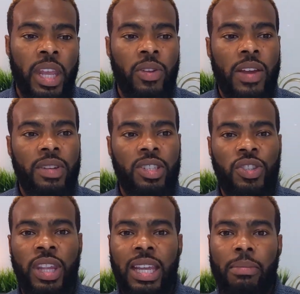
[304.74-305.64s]
And you have to
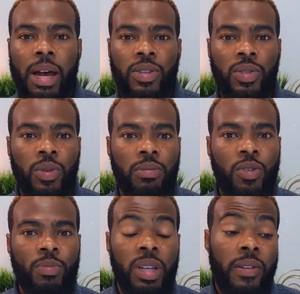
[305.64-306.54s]
think about student
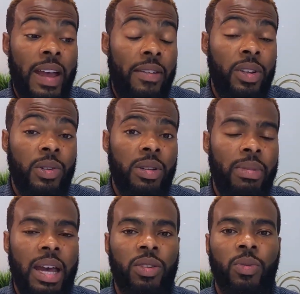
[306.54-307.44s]
movement. If I have to go to the
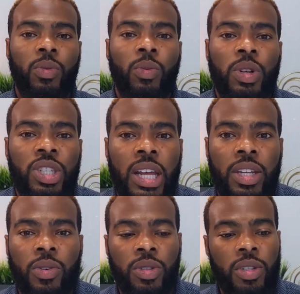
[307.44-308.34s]
bathroom, what should I
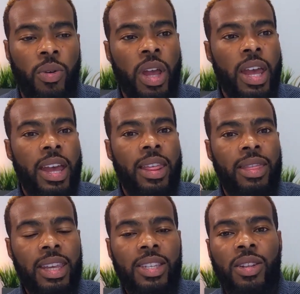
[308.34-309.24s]
do? So
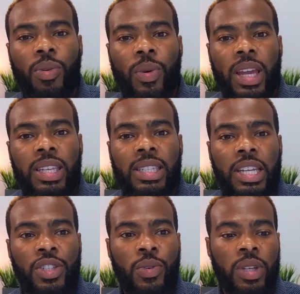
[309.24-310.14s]
these are the ways
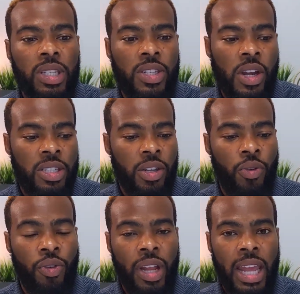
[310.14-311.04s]
that you can start to
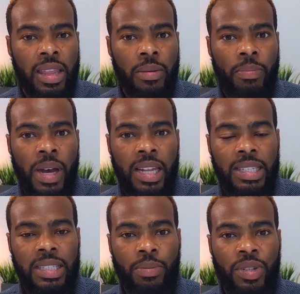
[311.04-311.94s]
create the
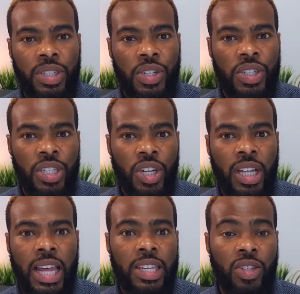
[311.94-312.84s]
policies and procedures in your
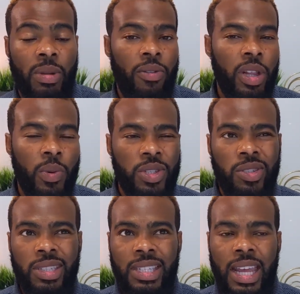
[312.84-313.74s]
classroom. I really want
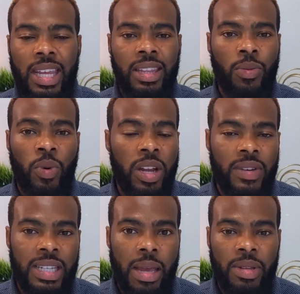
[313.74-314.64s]
you to take
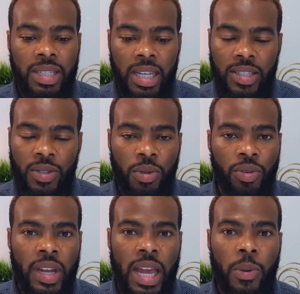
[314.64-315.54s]
whatever time it takes, two,
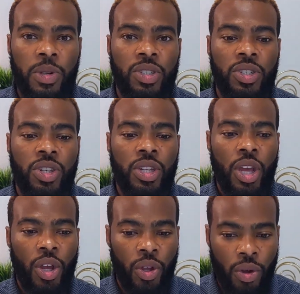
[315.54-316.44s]
three hours to just
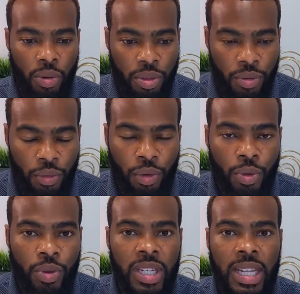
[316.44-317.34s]
go
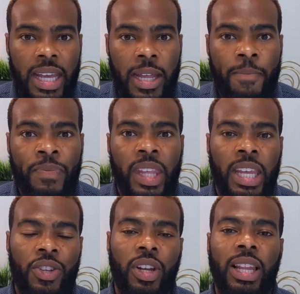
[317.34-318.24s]
through the day
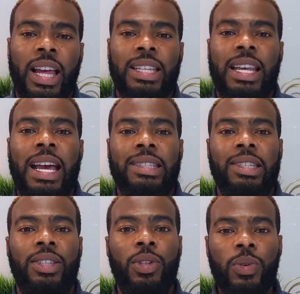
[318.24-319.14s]
in your class as a
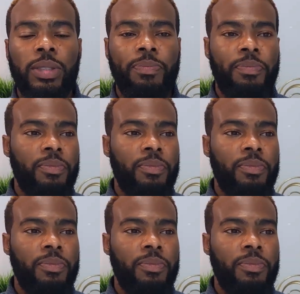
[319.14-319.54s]
student